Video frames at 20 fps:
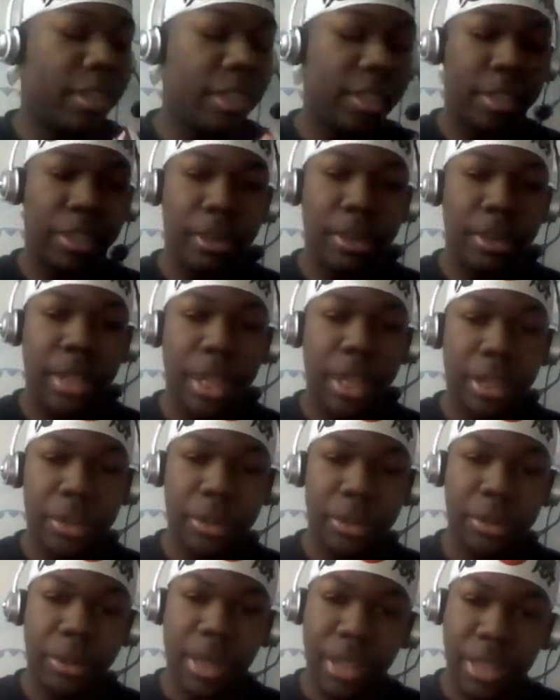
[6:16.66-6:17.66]
teaches you how
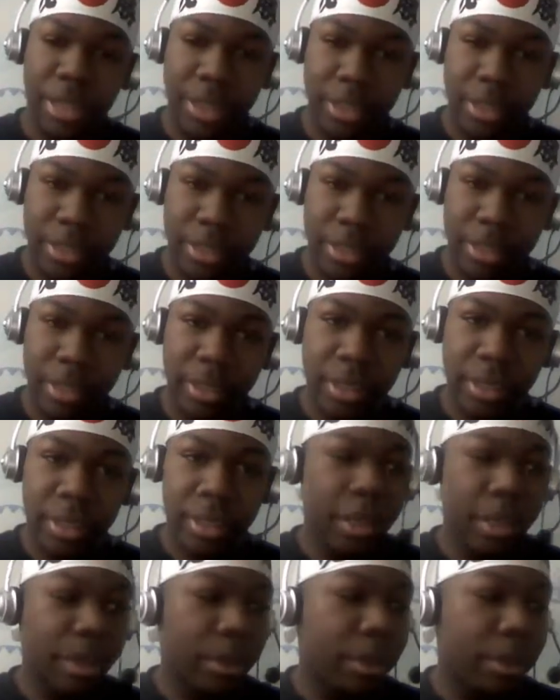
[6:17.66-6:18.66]
to write it.
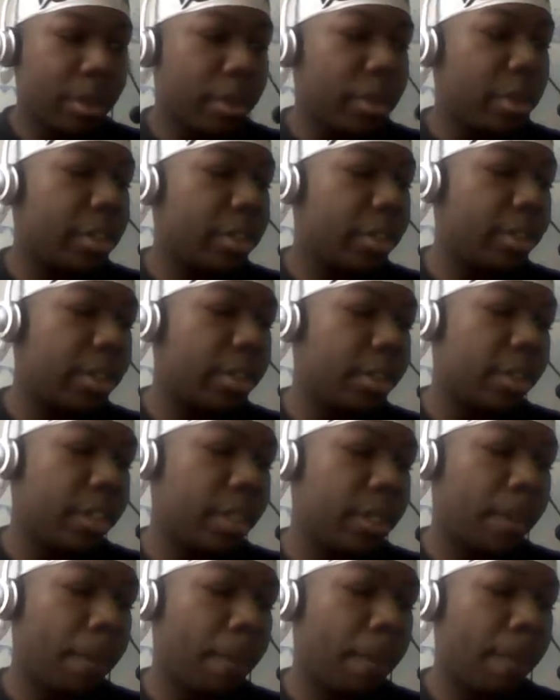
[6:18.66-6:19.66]
Of course,
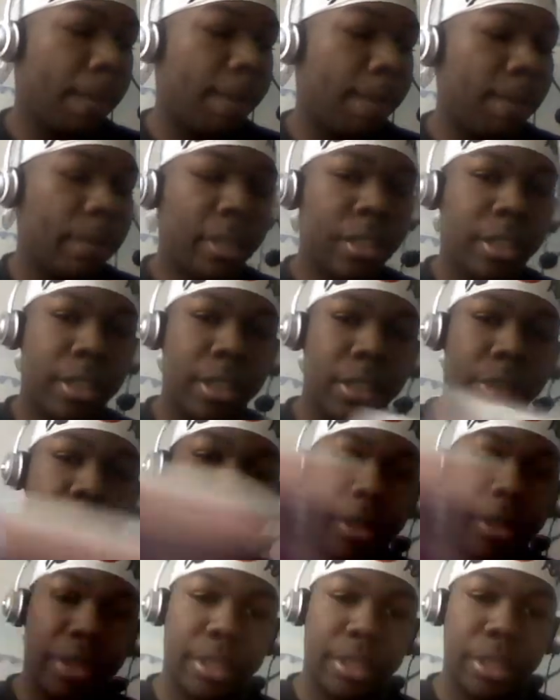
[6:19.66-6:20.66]
this
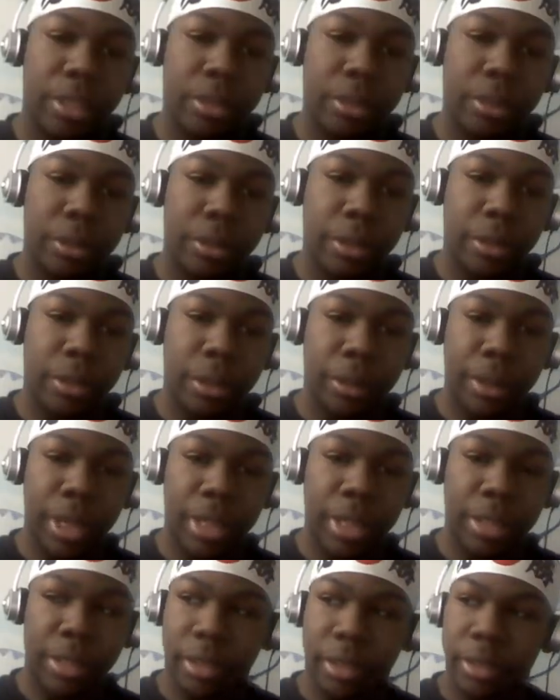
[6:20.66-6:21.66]
one is in
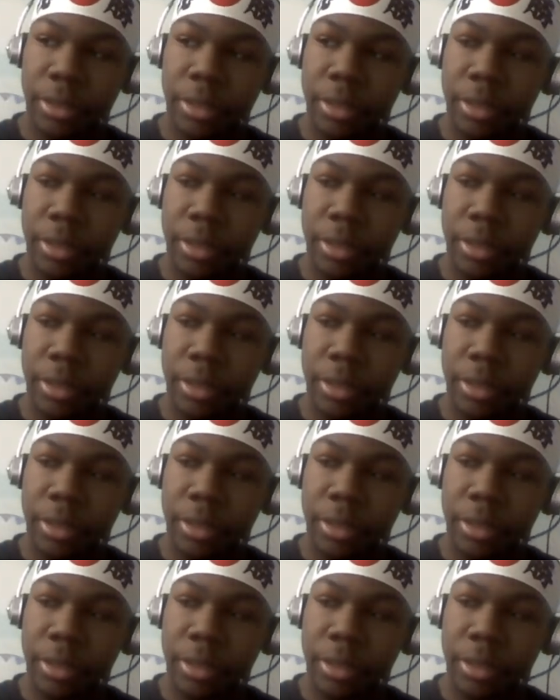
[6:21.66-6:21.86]
Romaji,